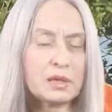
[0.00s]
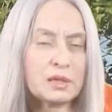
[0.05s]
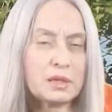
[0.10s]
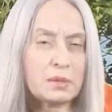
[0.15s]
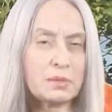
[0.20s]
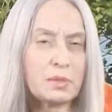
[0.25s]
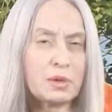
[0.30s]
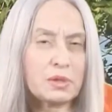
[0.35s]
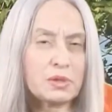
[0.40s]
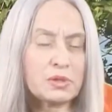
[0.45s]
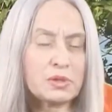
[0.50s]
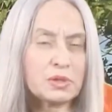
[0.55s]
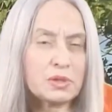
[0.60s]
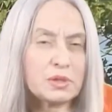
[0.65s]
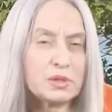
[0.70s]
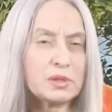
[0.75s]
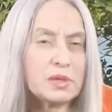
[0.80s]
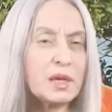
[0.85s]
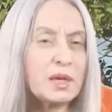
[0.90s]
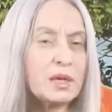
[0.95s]

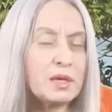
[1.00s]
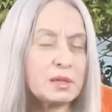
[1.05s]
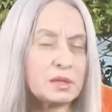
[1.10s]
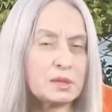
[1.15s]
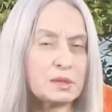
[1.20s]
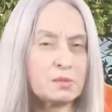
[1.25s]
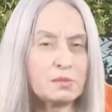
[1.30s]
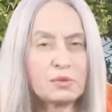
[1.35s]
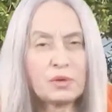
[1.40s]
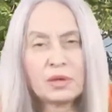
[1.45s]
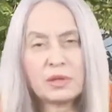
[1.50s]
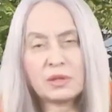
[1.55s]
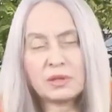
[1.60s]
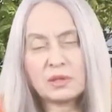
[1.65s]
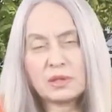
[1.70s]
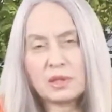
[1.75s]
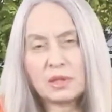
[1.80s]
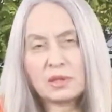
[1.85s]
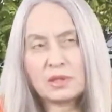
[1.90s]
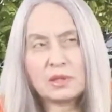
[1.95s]
dimensions is
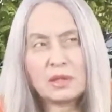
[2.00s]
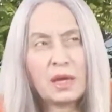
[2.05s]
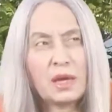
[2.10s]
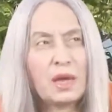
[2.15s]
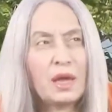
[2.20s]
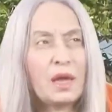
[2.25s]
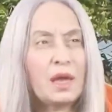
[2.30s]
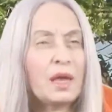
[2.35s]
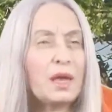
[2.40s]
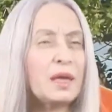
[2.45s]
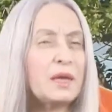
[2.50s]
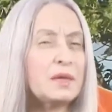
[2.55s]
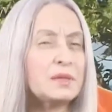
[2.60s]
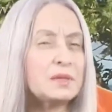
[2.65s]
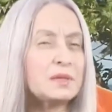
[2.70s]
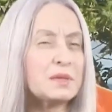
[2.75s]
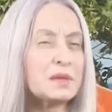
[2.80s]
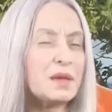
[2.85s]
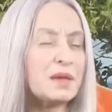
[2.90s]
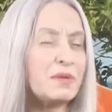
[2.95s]
priceless.
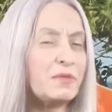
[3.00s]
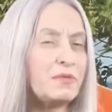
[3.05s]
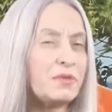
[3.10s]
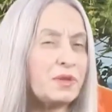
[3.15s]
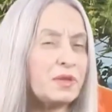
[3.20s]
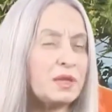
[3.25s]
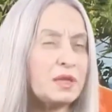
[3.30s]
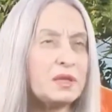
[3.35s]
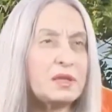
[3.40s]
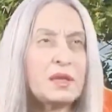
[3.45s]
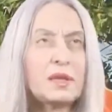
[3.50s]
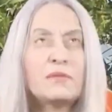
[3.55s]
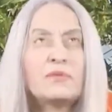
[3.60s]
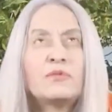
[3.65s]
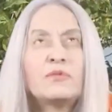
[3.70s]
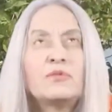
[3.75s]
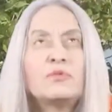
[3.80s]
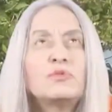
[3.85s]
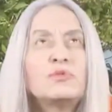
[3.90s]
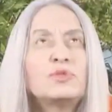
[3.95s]
It's infinite
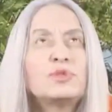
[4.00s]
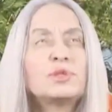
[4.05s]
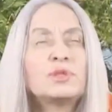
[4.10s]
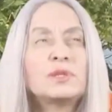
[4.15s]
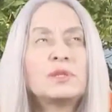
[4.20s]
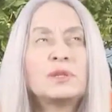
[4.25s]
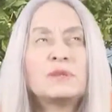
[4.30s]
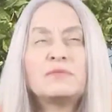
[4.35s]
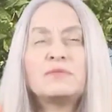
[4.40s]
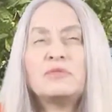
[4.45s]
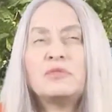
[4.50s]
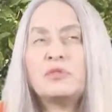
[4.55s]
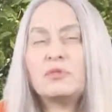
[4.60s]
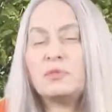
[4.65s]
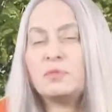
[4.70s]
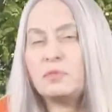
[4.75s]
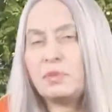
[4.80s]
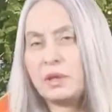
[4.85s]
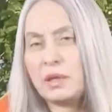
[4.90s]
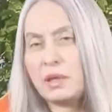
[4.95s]
evolution of your
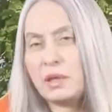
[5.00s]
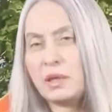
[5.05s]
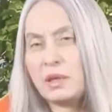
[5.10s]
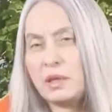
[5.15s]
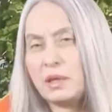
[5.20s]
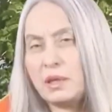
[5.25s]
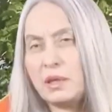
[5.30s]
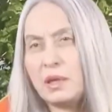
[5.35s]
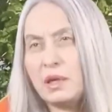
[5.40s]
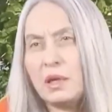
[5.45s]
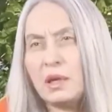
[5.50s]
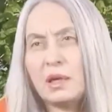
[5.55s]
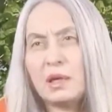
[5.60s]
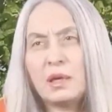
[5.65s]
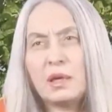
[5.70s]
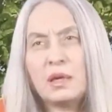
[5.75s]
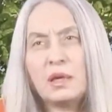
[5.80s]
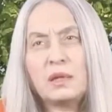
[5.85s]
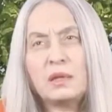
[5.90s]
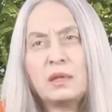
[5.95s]
being.
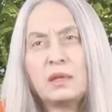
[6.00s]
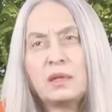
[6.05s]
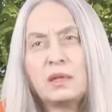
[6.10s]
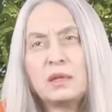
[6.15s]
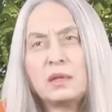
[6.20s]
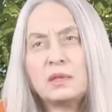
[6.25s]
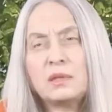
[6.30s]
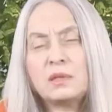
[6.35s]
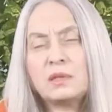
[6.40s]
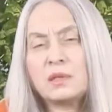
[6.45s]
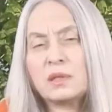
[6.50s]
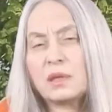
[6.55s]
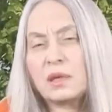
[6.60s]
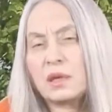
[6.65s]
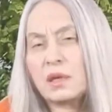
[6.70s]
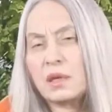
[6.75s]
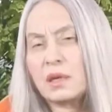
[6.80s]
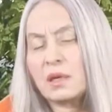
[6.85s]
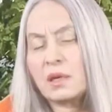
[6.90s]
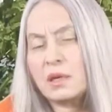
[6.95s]
It is
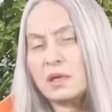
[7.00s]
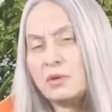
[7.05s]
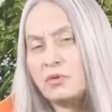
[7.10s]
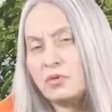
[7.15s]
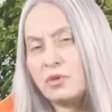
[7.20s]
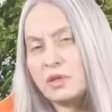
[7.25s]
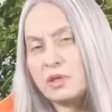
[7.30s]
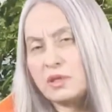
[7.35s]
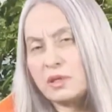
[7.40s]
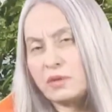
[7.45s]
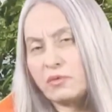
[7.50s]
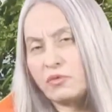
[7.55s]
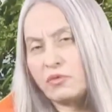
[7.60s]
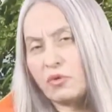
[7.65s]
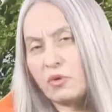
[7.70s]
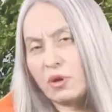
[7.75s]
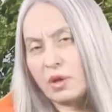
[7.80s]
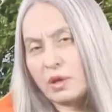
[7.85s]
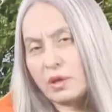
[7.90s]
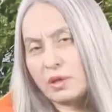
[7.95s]
increase of
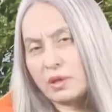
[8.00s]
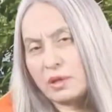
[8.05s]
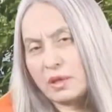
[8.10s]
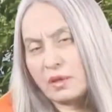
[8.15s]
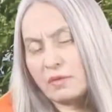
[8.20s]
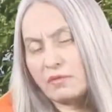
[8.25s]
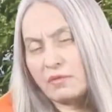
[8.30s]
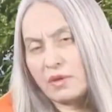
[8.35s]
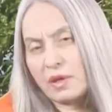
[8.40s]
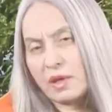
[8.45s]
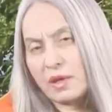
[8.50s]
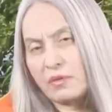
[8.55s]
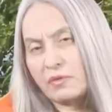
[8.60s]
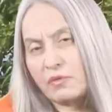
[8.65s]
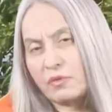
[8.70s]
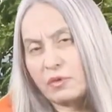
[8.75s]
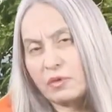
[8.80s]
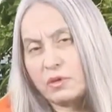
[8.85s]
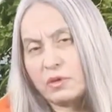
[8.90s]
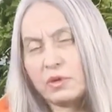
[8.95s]
quality of
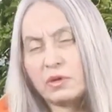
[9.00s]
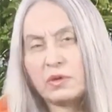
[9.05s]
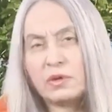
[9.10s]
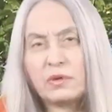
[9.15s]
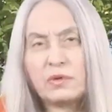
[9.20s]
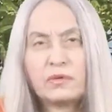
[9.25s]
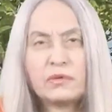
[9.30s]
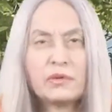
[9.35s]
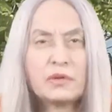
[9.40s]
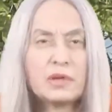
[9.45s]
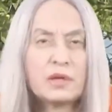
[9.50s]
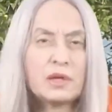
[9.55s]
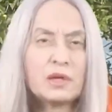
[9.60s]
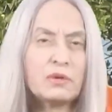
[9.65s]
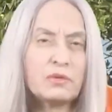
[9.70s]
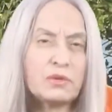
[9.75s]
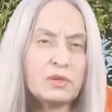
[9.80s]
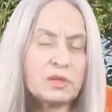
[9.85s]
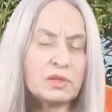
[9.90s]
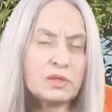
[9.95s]
life on earth,
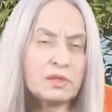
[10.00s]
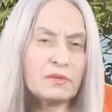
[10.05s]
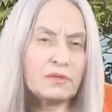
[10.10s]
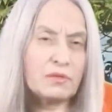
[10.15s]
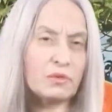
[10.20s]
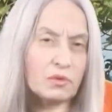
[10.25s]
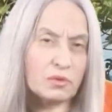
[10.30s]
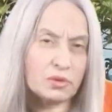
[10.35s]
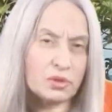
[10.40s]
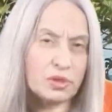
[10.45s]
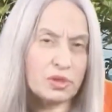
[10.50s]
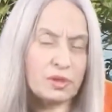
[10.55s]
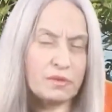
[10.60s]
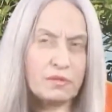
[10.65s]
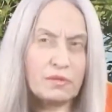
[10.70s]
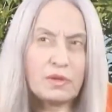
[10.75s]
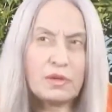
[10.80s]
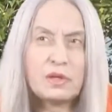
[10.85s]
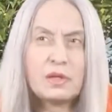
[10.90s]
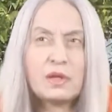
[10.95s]
increase of
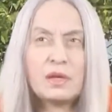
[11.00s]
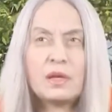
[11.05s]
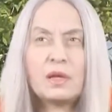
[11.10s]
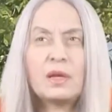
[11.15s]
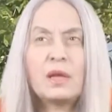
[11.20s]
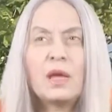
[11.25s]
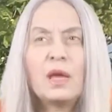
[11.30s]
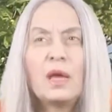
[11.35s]
longevity,